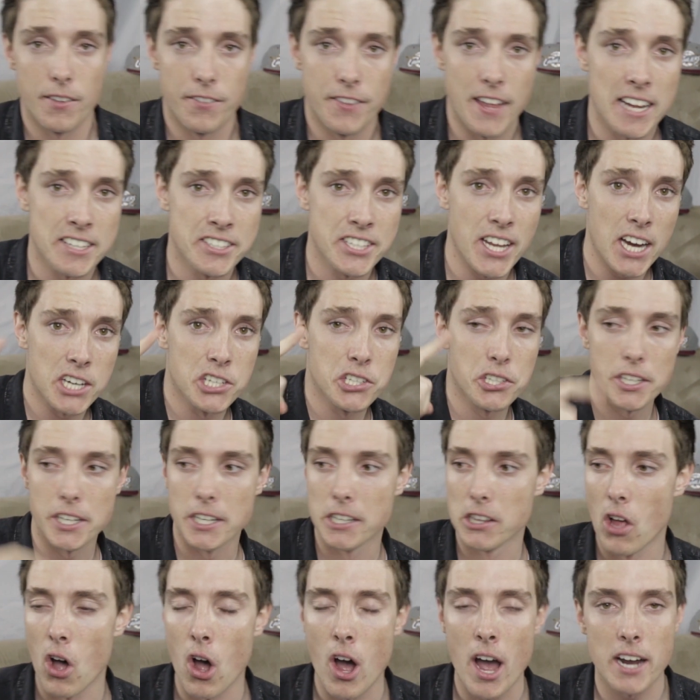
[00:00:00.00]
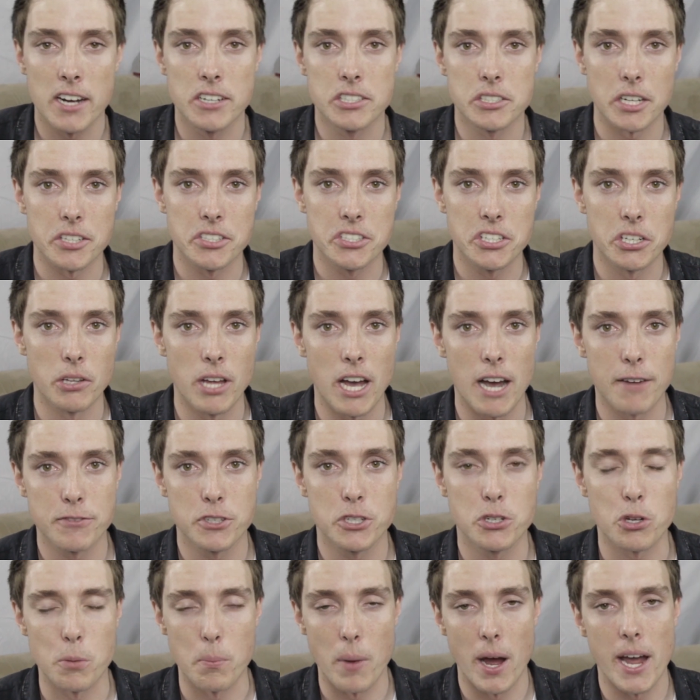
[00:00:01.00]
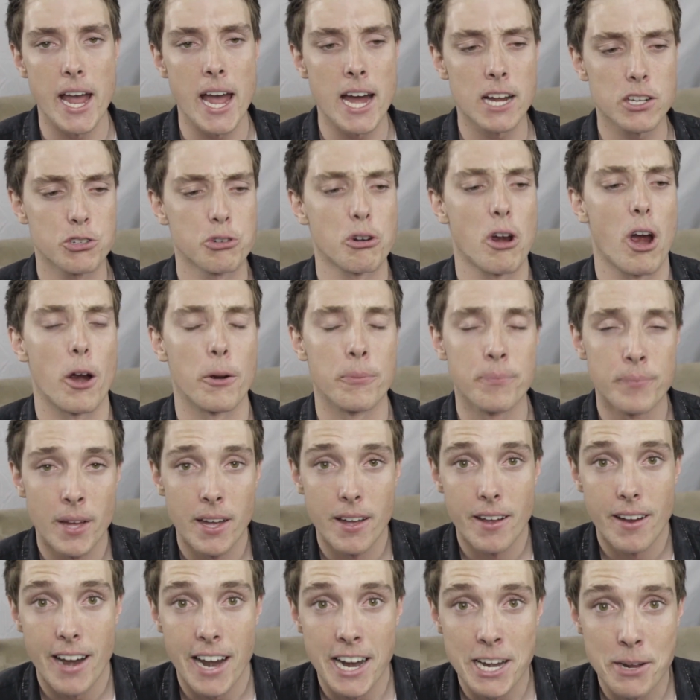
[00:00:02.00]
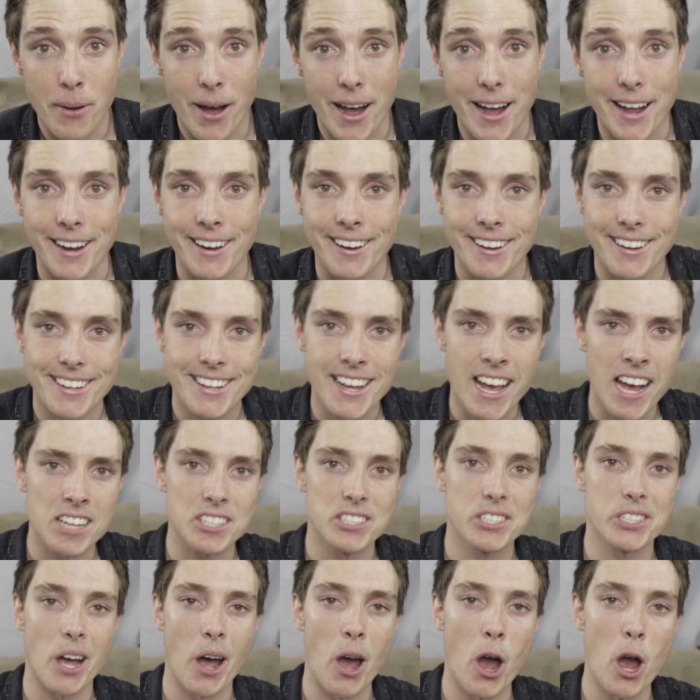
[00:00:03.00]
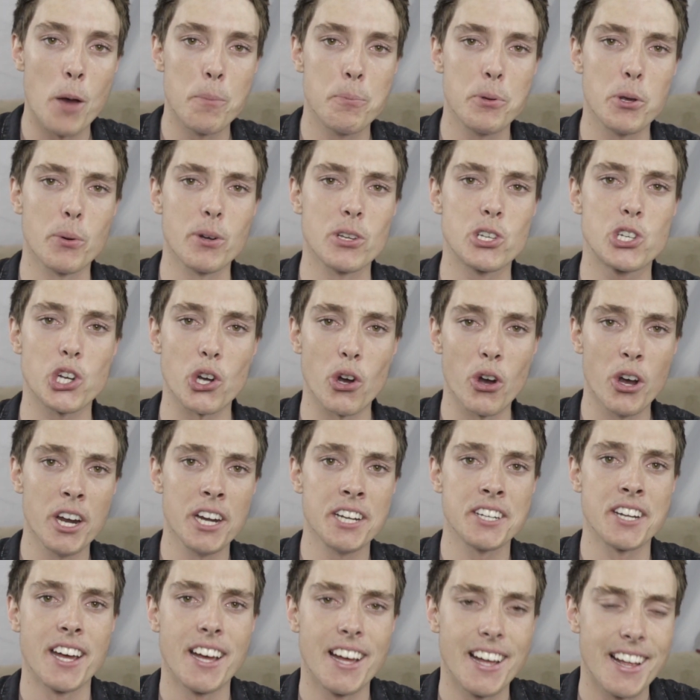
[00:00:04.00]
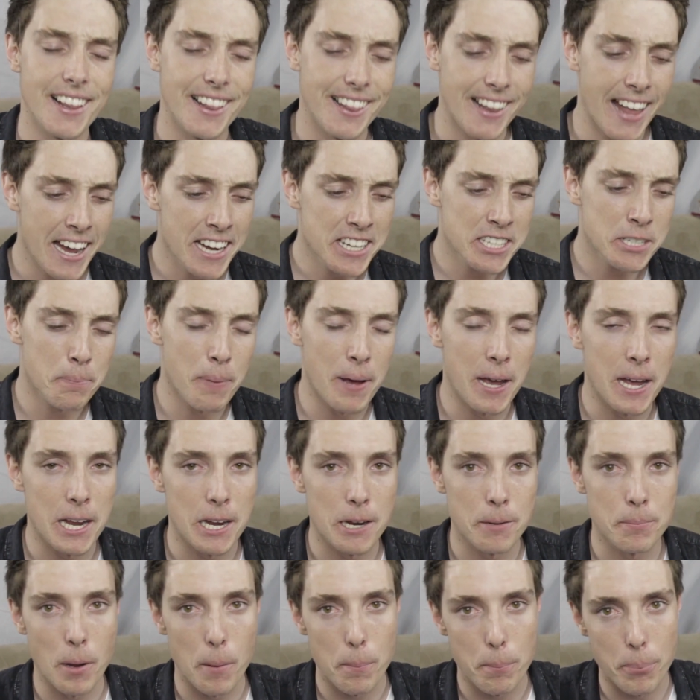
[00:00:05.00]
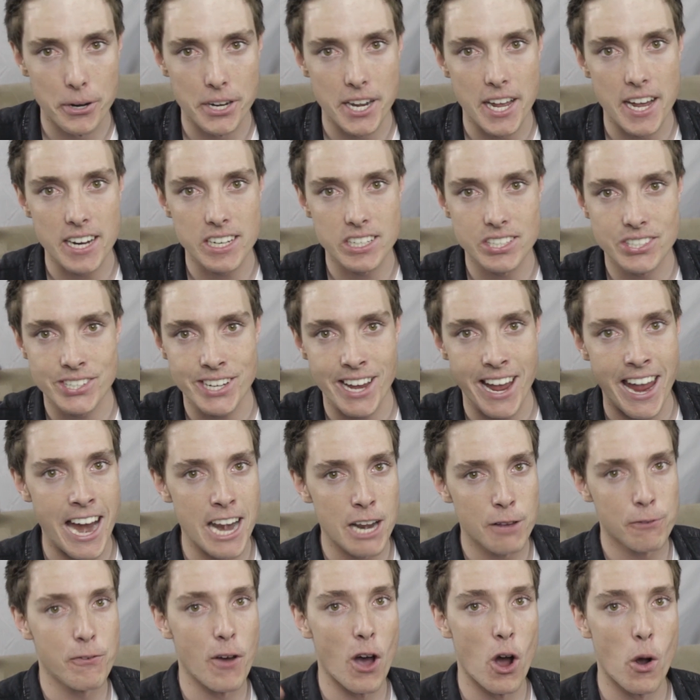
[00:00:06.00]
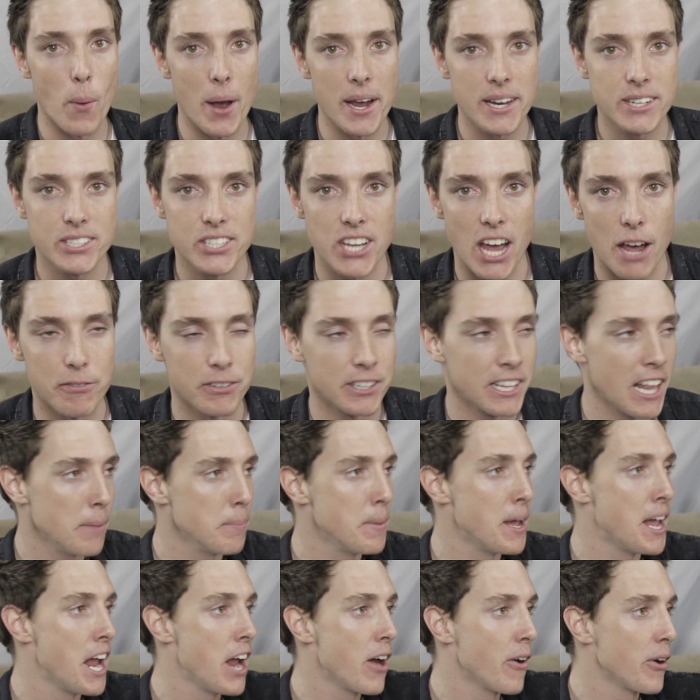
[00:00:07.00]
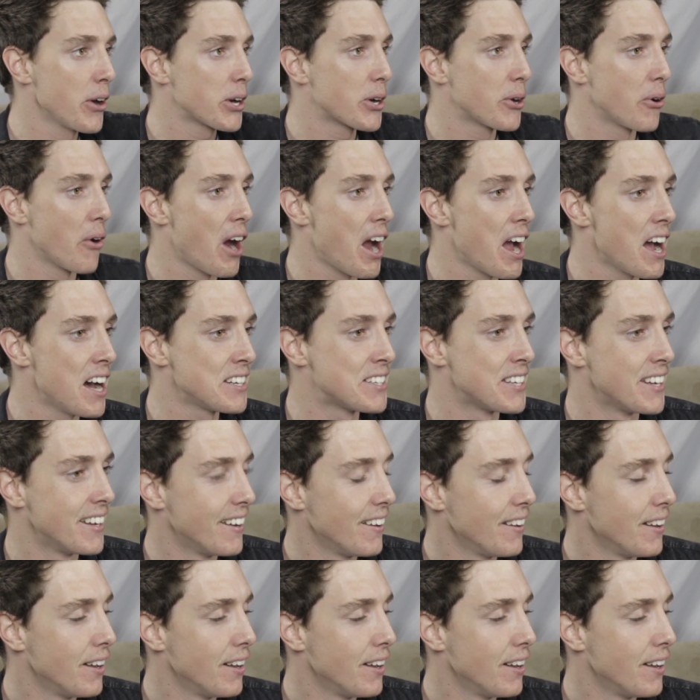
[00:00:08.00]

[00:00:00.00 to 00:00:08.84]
That's actually a lie because I still have to do my outro. Anyway, yes, I hope you enjoyed. LazarBeam predicts NFL Week 7. Let me hear it, crowd.